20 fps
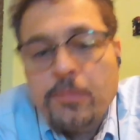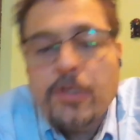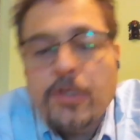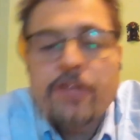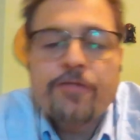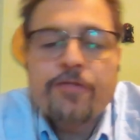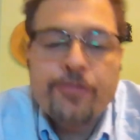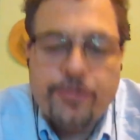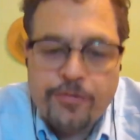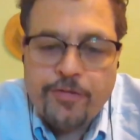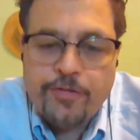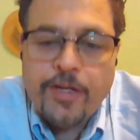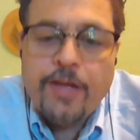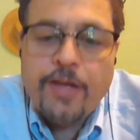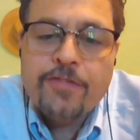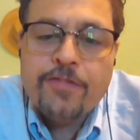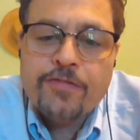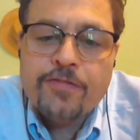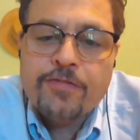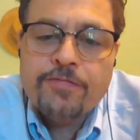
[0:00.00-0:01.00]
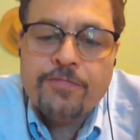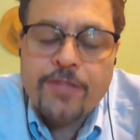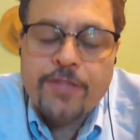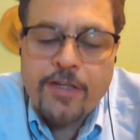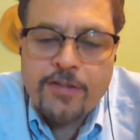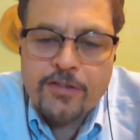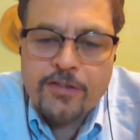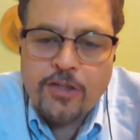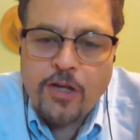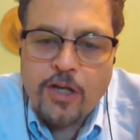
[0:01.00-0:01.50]
but if
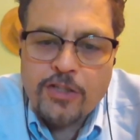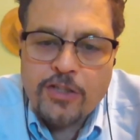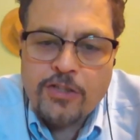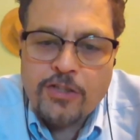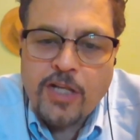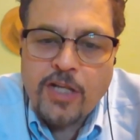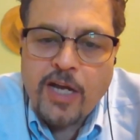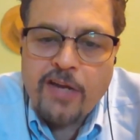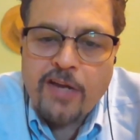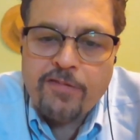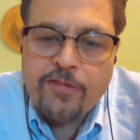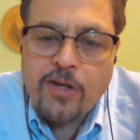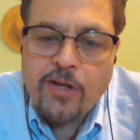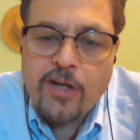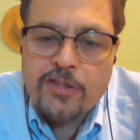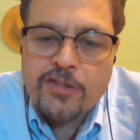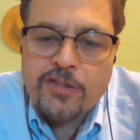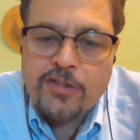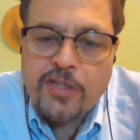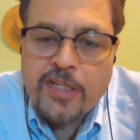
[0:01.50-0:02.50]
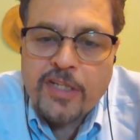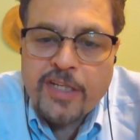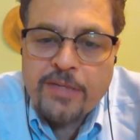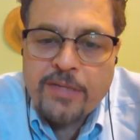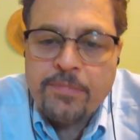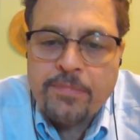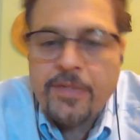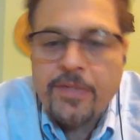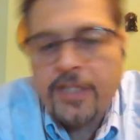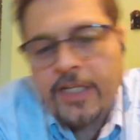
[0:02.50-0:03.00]
there's loss of life, loss of
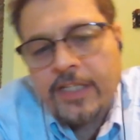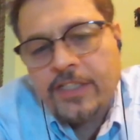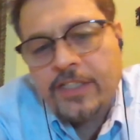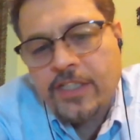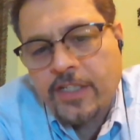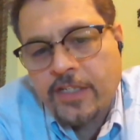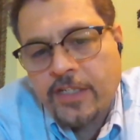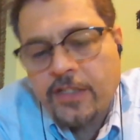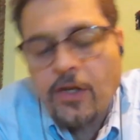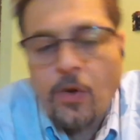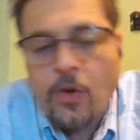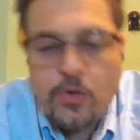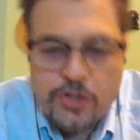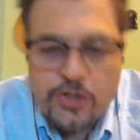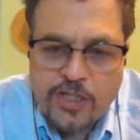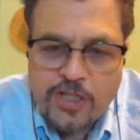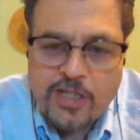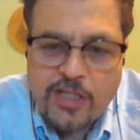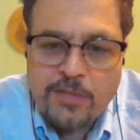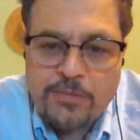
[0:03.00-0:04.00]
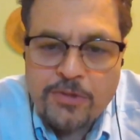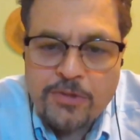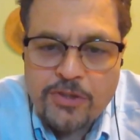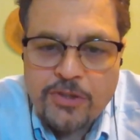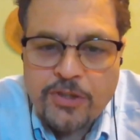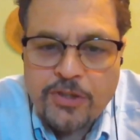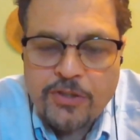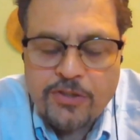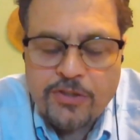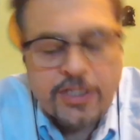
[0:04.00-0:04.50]
limb, an incident, OSHA comes
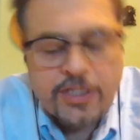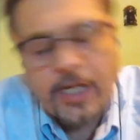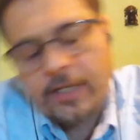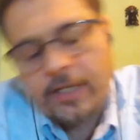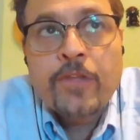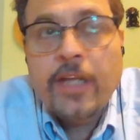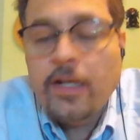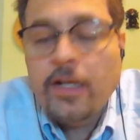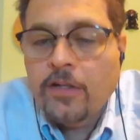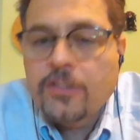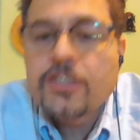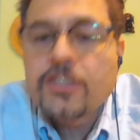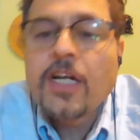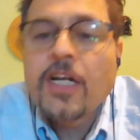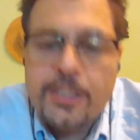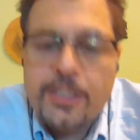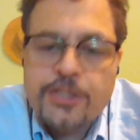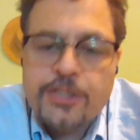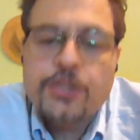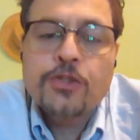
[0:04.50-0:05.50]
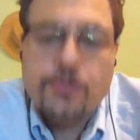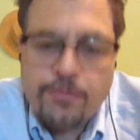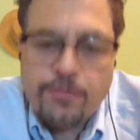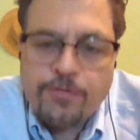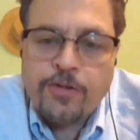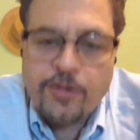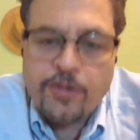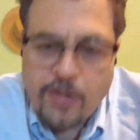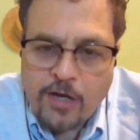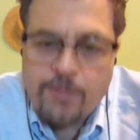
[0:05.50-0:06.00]
to your site, they'll cite you
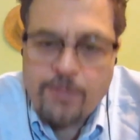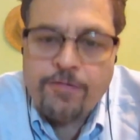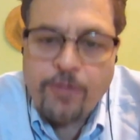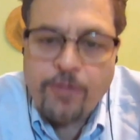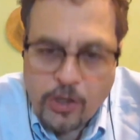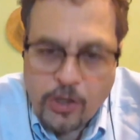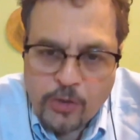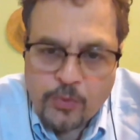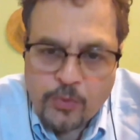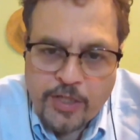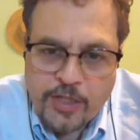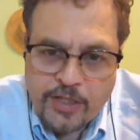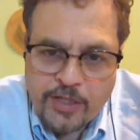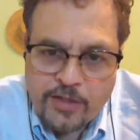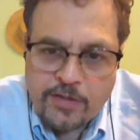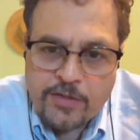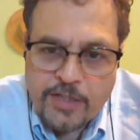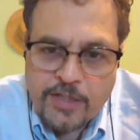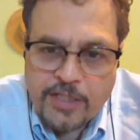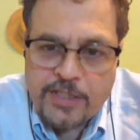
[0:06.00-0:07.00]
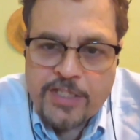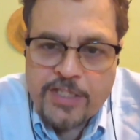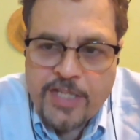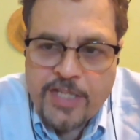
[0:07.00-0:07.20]
for not following these